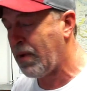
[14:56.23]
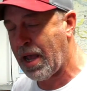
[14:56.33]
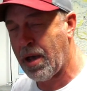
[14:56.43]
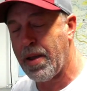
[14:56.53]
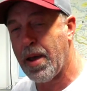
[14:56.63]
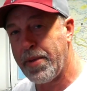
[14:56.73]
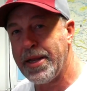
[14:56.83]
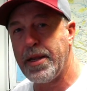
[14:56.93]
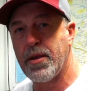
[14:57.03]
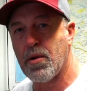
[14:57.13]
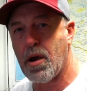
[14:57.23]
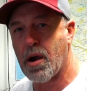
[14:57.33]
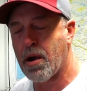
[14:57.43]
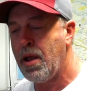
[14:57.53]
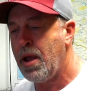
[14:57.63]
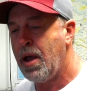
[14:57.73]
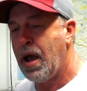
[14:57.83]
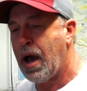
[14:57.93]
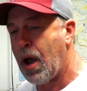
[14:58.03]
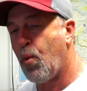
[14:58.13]
how many there are.
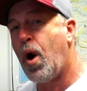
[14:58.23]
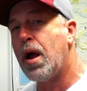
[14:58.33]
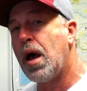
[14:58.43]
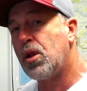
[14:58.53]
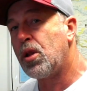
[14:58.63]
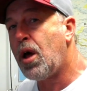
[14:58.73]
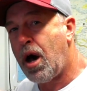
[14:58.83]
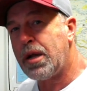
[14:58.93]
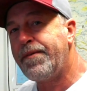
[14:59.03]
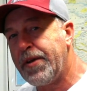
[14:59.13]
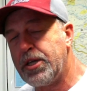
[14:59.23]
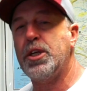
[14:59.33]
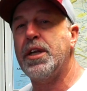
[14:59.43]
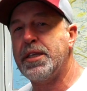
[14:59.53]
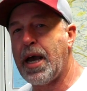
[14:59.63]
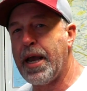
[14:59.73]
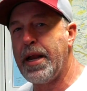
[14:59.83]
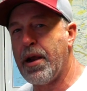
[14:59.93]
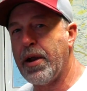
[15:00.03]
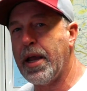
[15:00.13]
I want a lot of fish in a tight
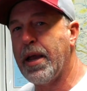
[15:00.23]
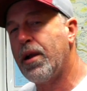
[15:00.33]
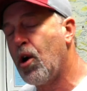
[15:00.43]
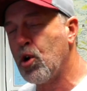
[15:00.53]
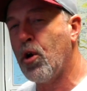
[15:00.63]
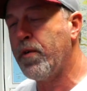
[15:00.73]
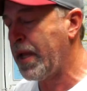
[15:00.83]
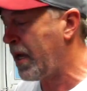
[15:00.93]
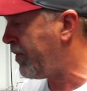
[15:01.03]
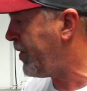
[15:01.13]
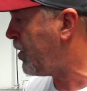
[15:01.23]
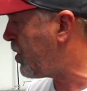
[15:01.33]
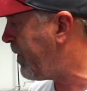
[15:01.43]
area, and I'll go over that in a future